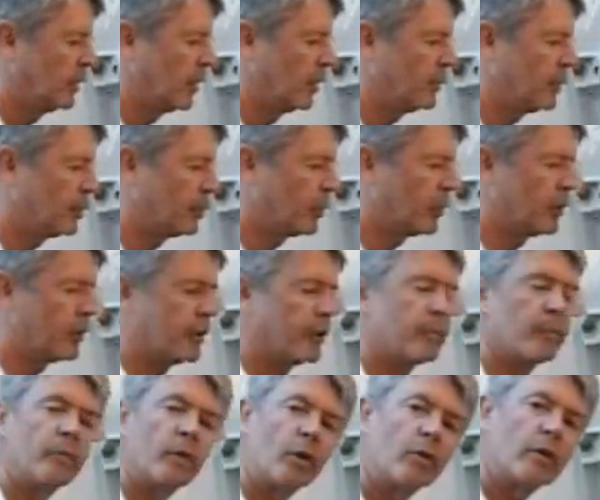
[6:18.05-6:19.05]
I'm going to put it
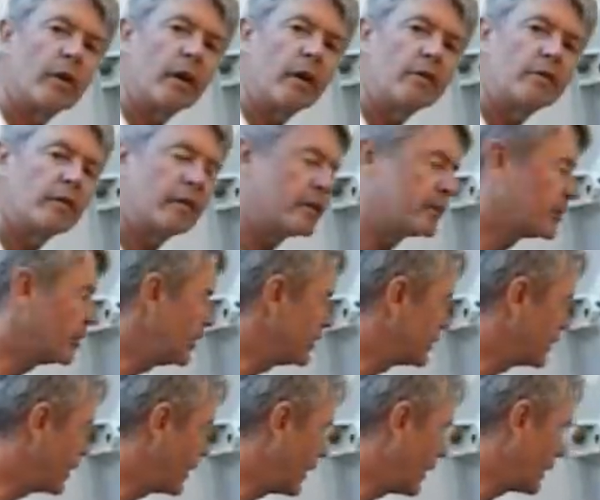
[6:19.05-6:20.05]
in a location that's
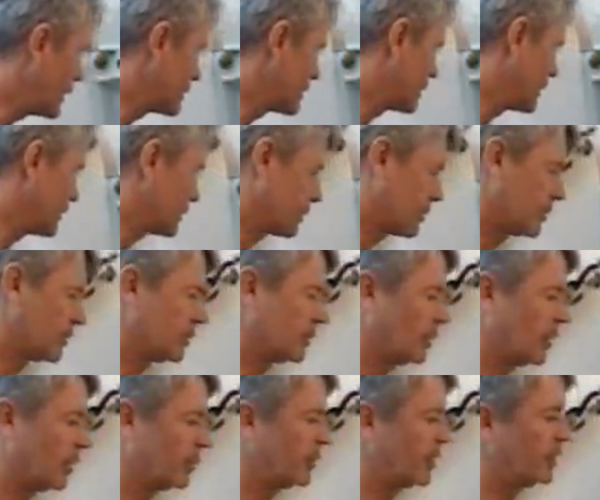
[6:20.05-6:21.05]
easy to access.
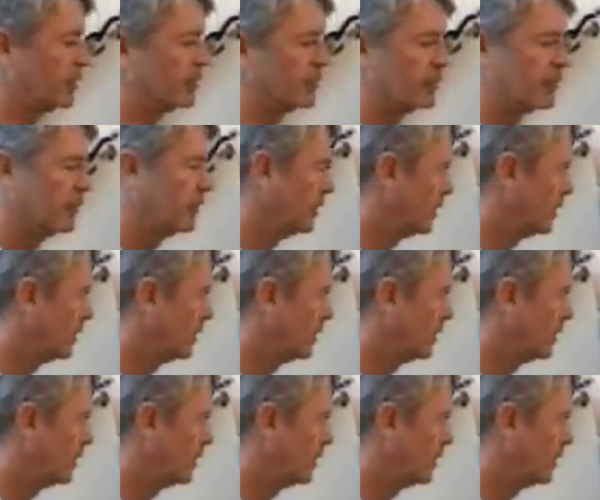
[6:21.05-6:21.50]
I'm going to